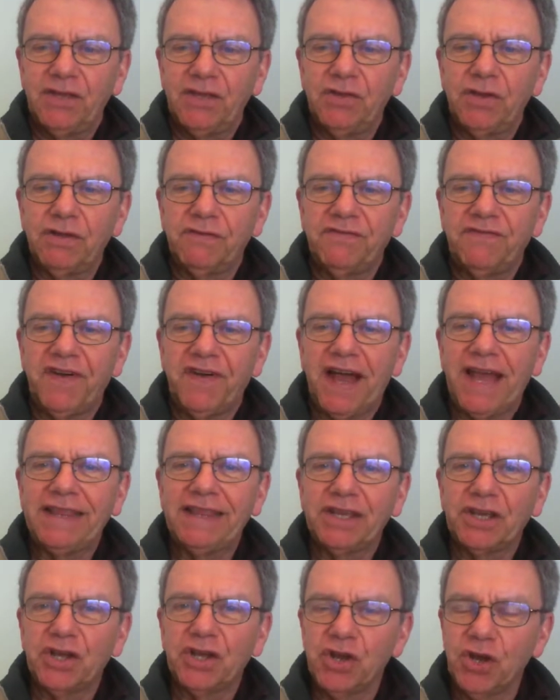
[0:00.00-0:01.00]
You can
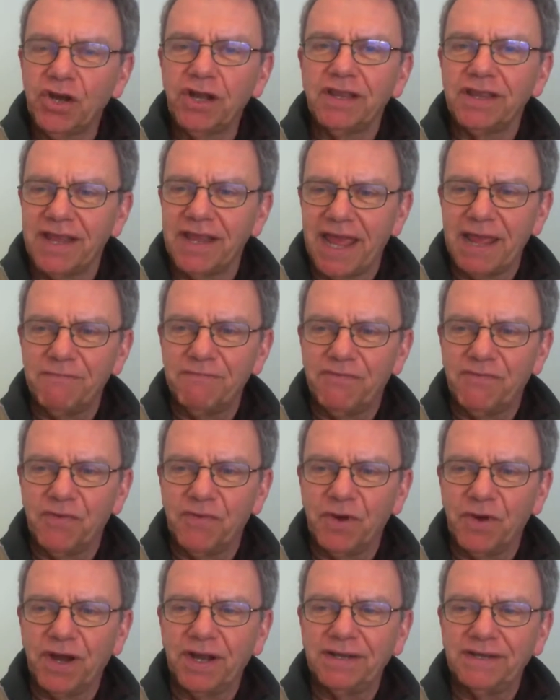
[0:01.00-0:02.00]
find the current name
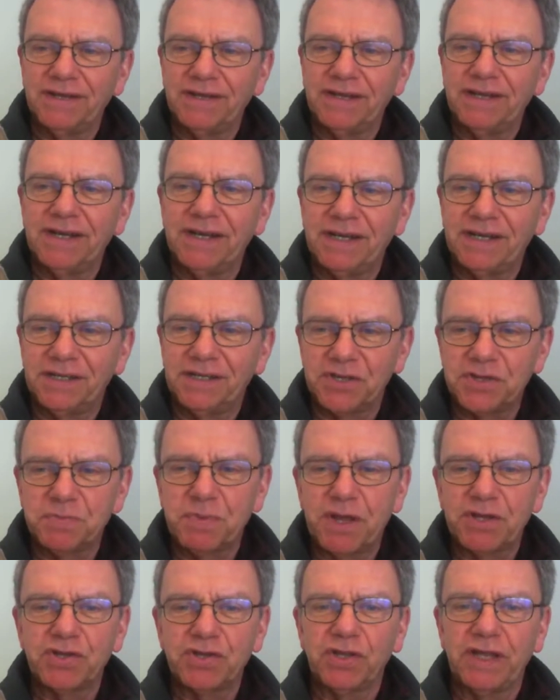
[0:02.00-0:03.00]
for it, the
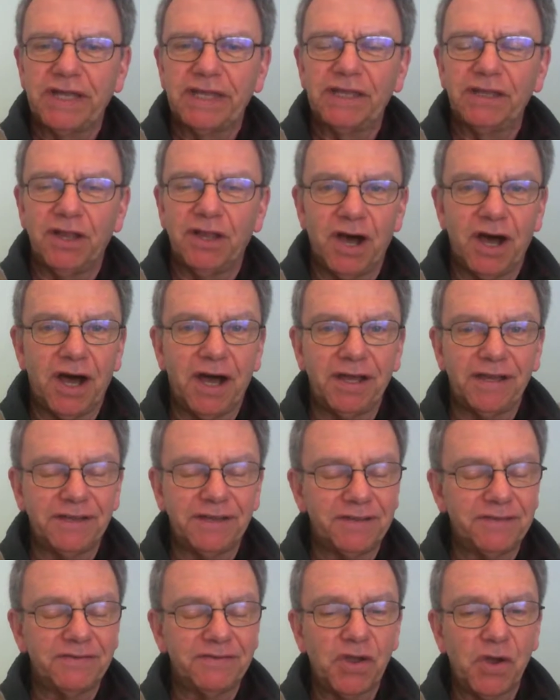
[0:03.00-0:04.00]
Special Ed Law,
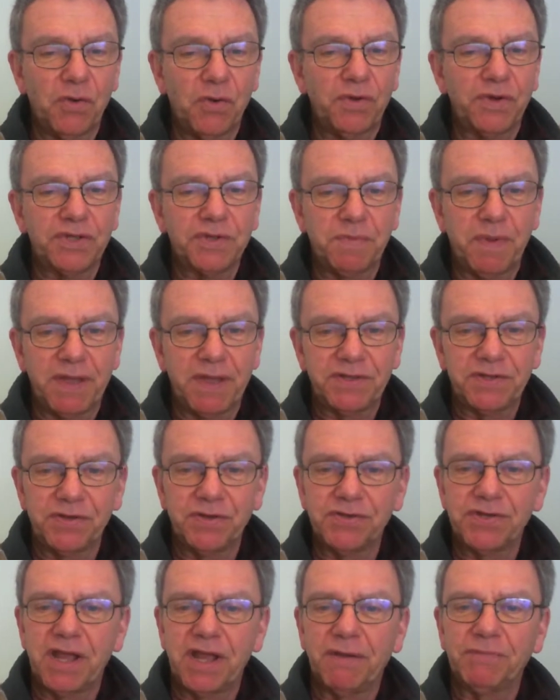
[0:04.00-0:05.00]
in Cohen and
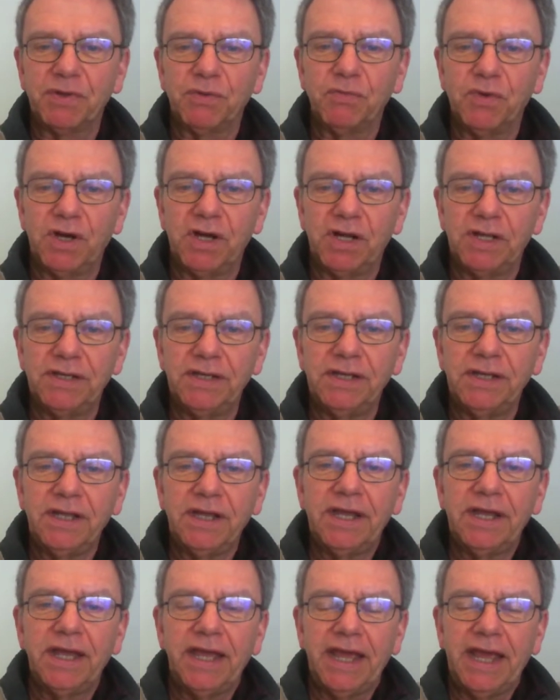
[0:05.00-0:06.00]
Spencer, Chapter 1.
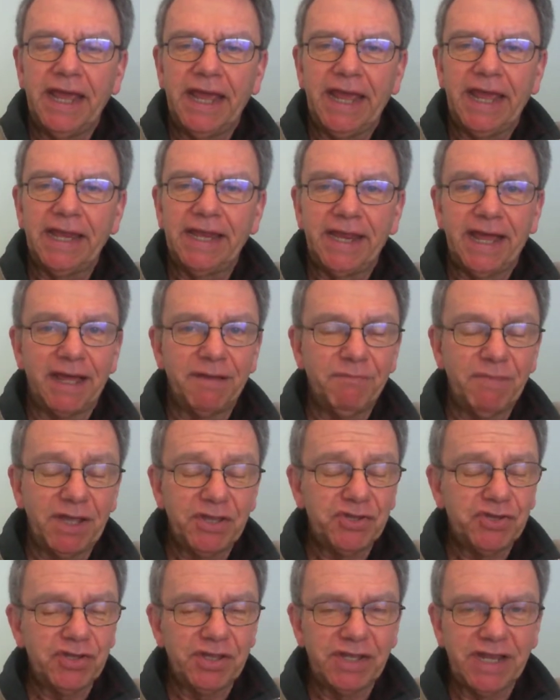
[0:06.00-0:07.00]
And I
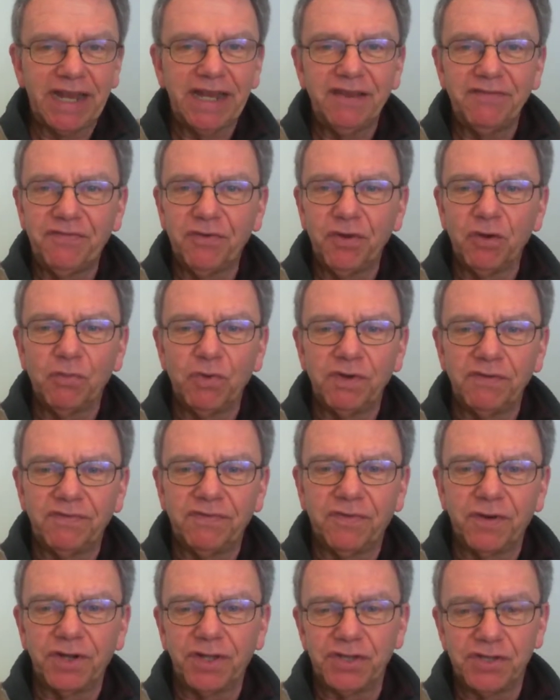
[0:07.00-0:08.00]
mentioned
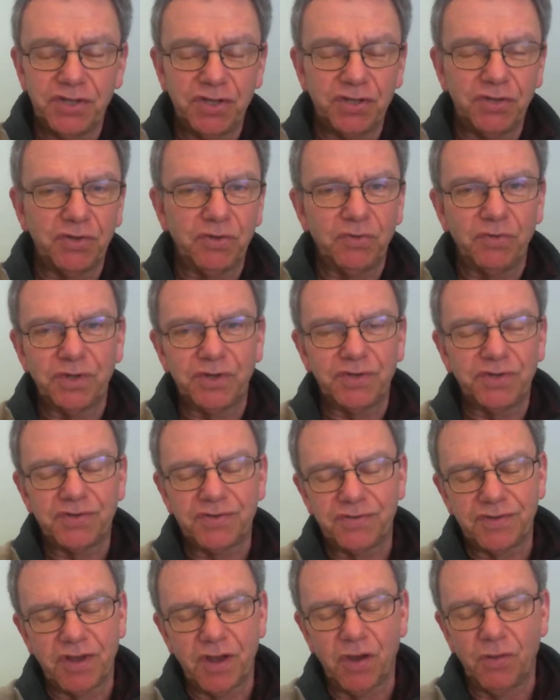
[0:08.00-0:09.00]
94-142,
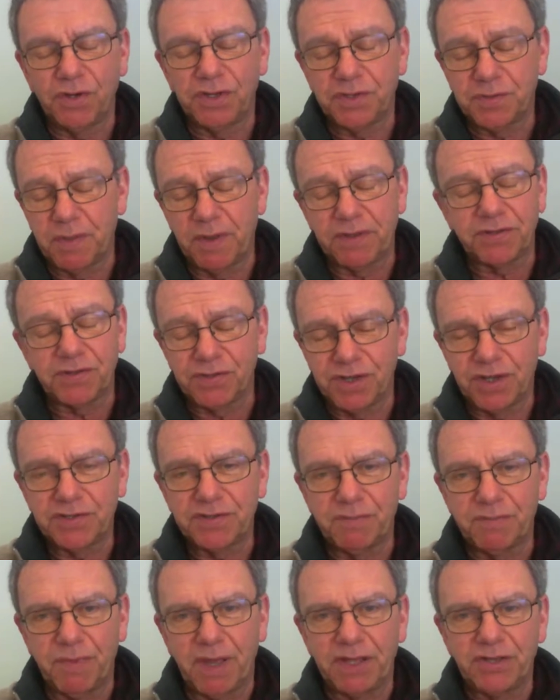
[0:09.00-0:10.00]
which Cohen and Spencer
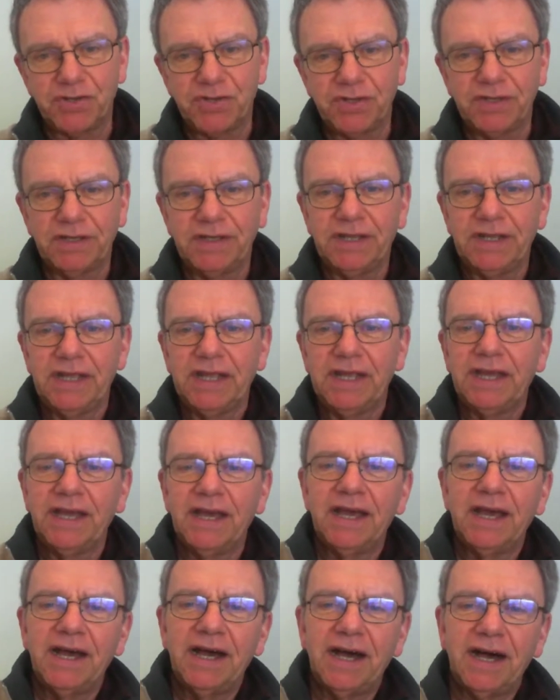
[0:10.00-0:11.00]
doesn't mention,
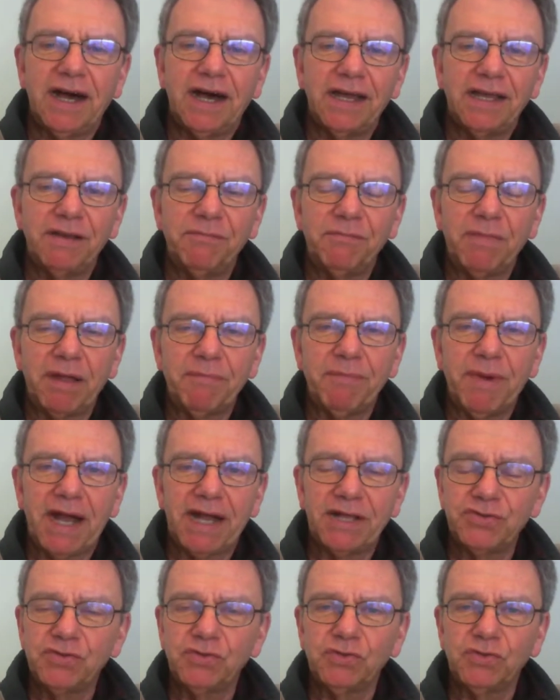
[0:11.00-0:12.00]
in my
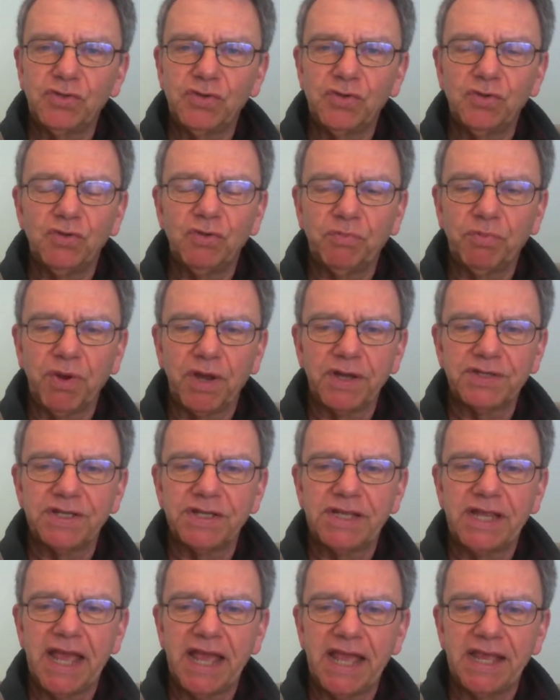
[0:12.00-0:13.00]
module tool
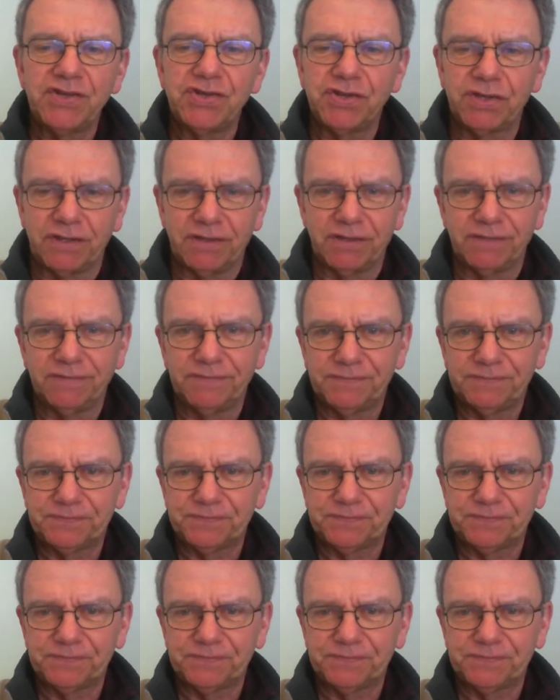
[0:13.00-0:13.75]
presentation.